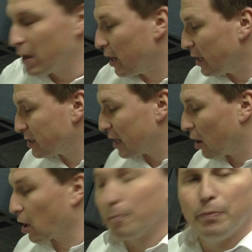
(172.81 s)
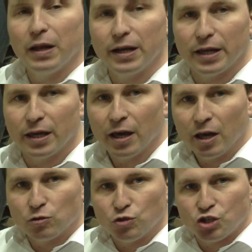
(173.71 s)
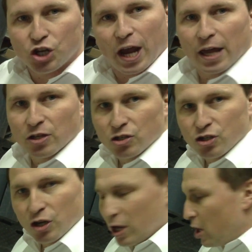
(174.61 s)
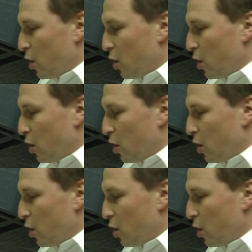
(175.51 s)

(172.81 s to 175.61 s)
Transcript: It's our ability to change